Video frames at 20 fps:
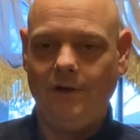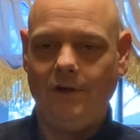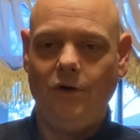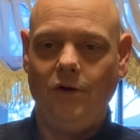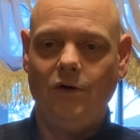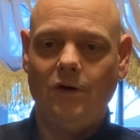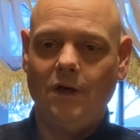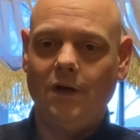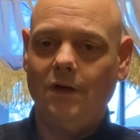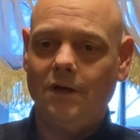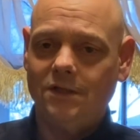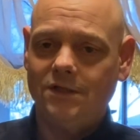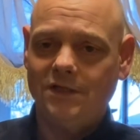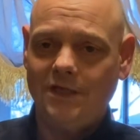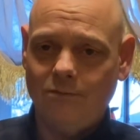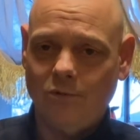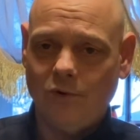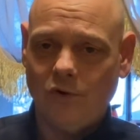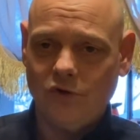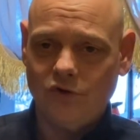You're not going to see
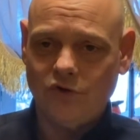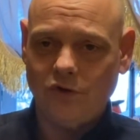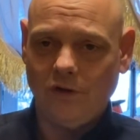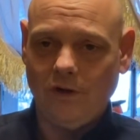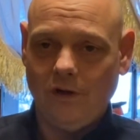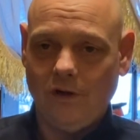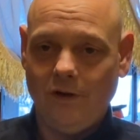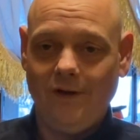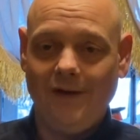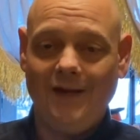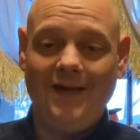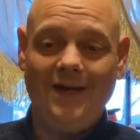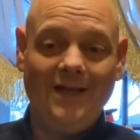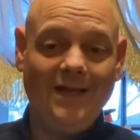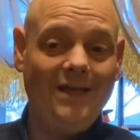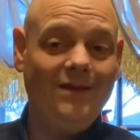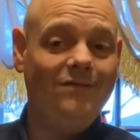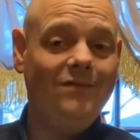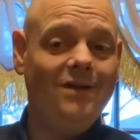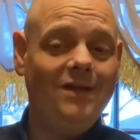martial law, and
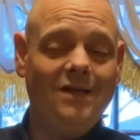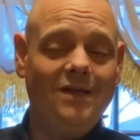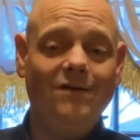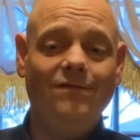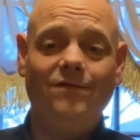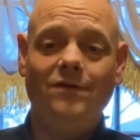even if